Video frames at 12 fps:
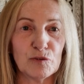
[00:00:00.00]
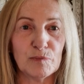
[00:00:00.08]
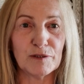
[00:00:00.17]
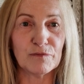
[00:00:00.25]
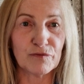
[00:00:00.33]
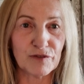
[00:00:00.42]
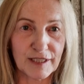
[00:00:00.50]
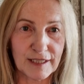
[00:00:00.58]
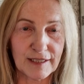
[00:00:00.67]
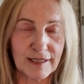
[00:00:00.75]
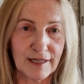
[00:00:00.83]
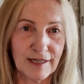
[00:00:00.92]
to be
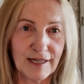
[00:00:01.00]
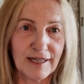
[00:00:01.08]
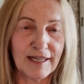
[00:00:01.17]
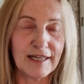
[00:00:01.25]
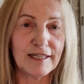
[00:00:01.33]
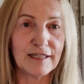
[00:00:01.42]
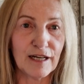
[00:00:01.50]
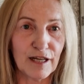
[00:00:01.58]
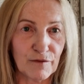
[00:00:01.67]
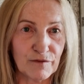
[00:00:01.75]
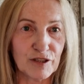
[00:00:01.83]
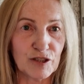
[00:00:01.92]
free in
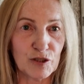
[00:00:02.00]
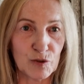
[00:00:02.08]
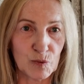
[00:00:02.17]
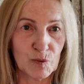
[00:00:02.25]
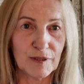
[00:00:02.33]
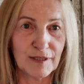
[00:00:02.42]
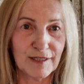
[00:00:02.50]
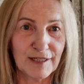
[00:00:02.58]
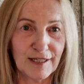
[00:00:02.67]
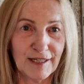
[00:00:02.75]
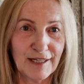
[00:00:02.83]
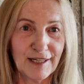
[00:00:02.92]
loving you.
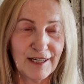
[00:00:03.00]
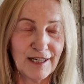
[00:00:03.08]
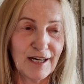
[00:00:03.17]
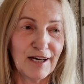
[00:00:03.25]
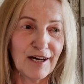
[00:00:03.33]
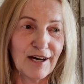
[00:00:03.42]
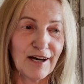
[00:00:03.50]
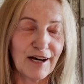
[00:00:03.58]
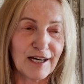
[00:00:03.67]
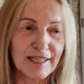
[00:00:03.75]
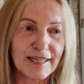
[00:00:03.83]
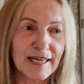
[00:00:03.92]

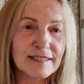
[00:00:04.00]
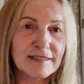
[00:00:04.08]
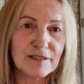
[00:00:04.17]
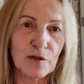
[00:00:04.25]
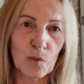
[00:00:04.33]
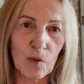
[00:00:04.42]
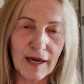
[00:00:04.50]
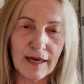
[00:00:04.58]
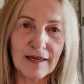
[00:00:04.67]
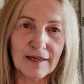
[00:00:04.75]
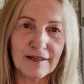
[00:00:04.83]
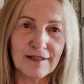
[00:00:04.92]
I guess in a
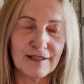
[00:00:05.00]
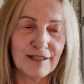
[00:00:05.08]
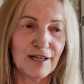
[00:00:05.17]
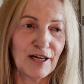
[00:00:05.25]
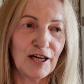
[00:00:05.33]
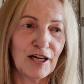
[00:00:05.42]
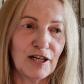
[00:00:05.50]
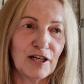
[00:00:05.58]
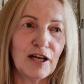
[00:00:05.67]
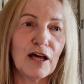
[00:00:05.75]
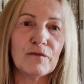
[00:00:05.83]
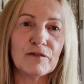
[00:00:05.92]
way,
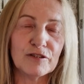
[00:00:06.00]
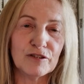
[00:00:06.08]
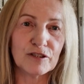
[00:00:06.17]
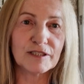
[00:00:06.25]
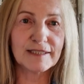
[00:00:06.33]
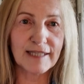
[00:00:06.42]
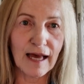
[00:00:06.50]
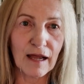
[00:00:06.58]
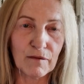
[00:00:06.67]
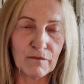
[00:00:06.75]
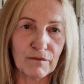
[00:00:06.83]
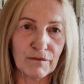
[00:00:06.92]
loving
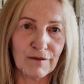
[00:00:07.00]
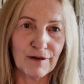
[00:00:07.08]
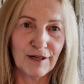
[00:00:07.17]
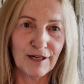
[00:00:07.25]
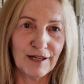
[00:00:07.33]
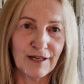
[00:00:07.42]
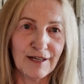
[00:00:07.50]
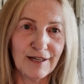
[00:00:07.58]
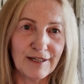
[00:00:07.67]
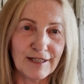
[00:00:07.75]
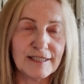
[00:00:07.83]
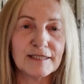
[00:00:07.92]
yourself
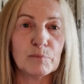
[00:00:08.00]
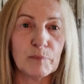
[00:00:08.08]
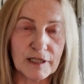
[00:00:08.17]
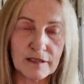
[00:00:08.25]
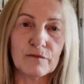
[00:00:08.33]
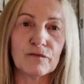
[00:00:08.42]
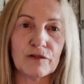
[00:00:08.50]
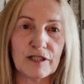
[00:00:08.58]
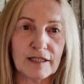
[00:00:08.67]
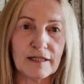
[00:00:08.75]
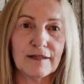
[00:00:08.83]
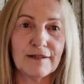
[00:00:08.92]
is being
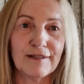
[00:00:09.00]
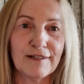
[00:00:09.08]
free.